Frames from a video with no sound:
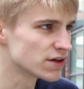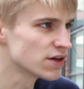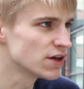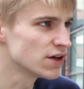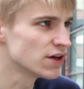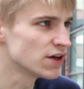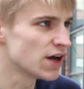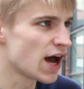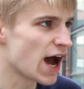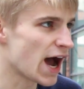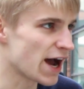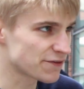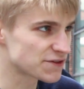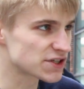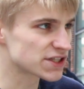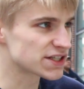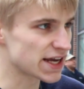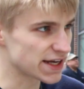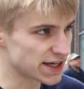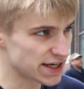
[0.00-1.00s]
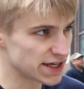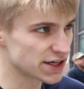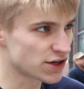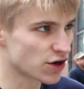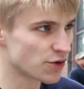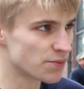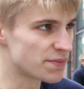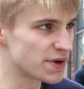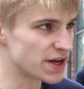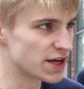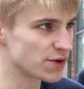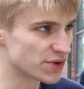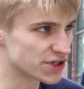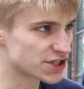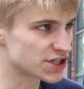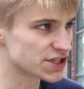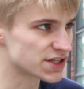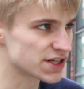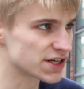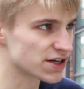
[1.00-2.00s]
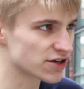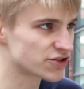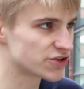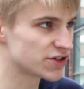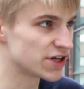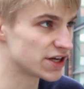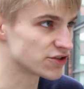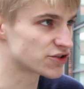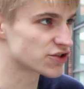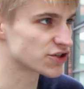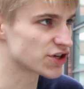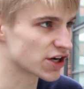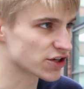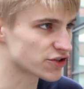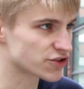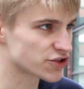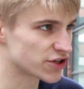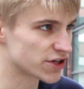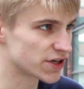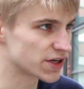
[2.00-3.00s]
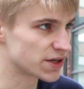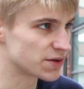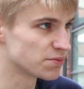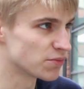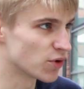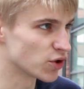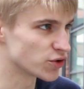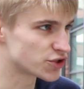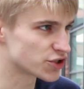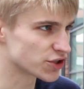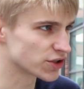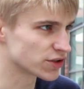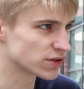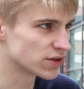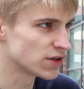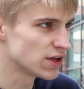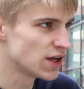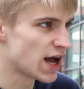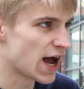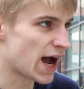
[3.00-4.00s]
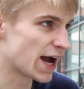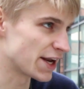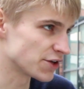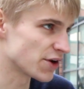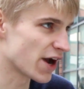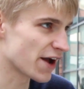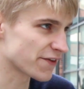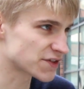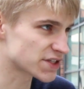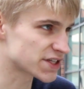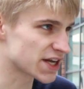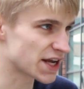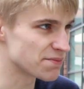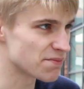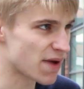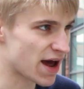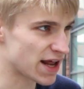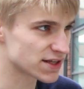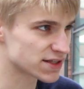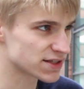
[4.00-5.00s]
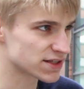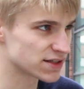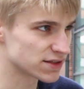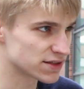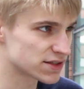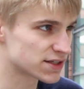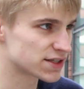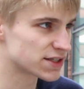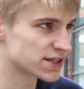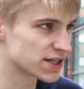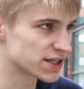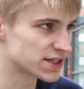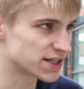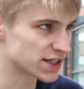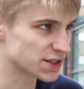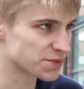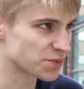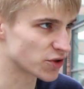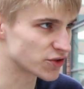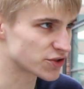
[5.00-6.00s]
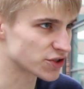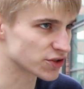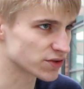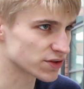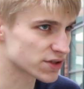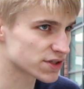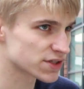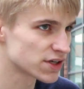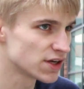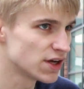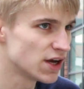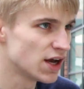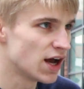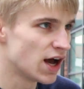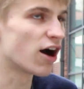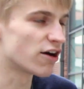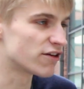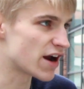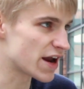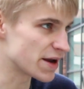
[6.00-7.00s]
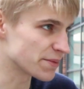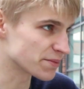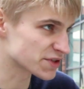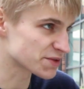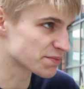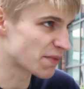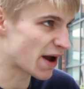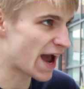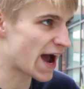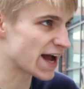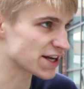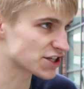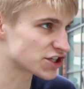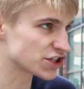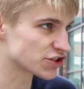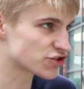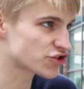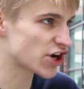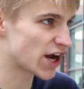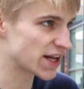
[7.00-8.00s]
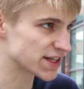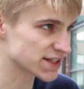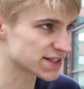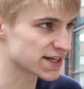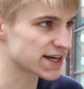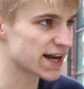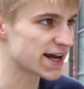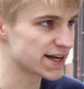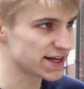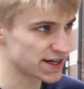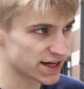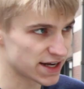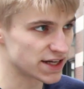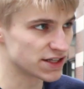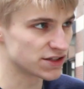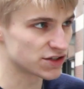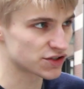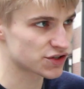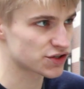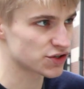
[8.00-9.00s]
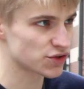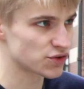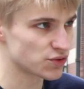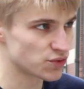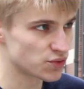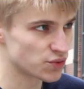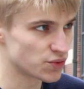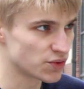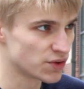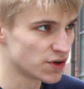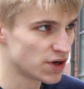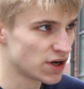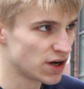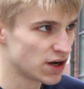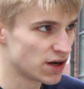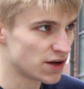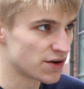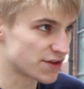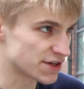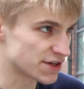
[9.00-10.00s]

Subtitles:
we have to take Econ B, which is the introductory module, and you have to take maths and statistics modules. Our aims might actually translate into